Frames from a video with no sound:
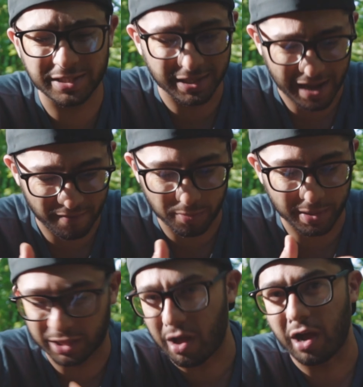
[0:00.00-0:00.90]
does it have to
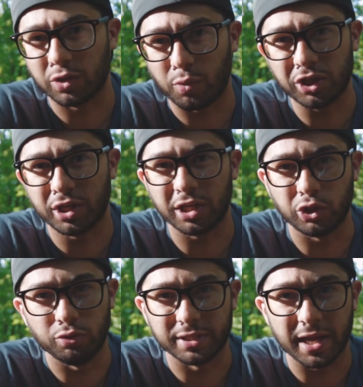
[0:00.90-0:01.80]
be locked? Why should I
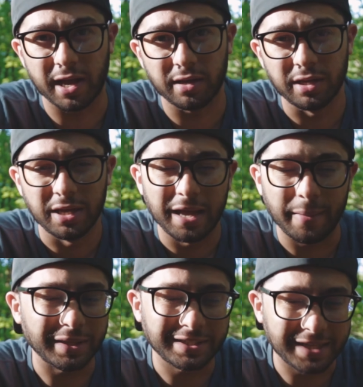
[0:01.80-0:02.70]
choose that?
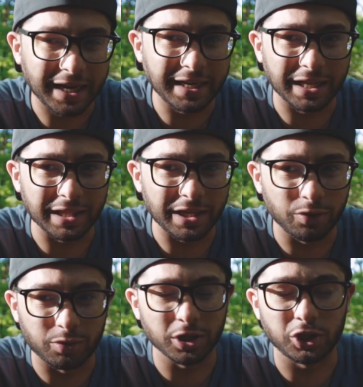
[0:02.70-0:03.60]
I mean, technically,
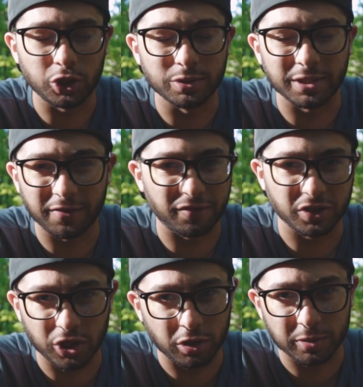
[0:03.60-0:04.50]
you could choose a different
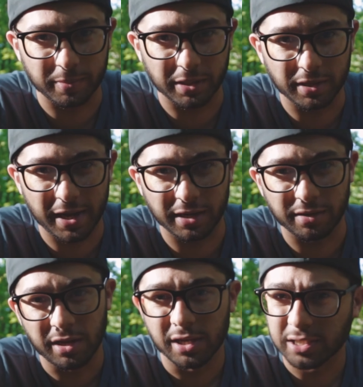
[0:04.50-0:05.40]
shutter speed, and
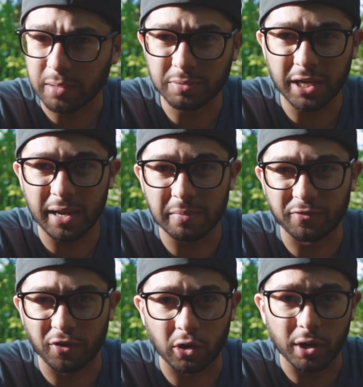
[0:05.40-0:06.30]
sometimes
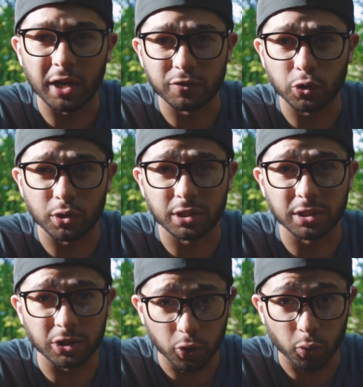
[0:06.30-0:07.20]
for creative
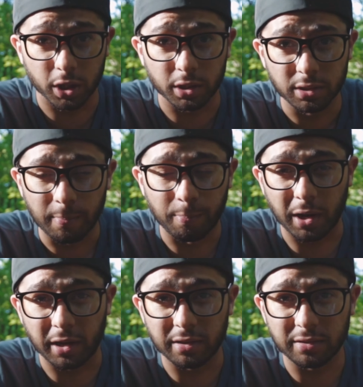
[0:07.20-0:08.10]
choices, you would.
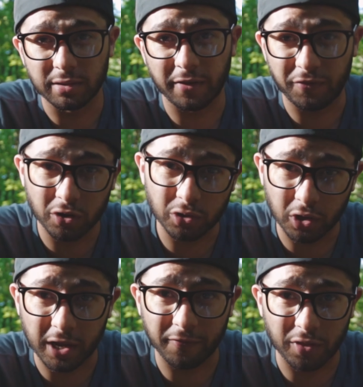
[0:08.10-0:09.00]
But if you're
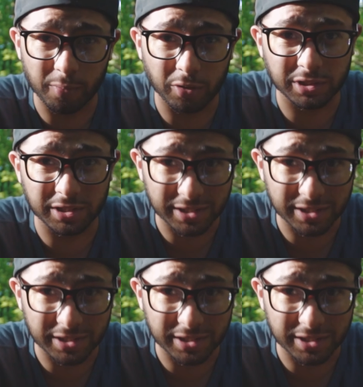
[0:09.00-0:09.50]
looking for the most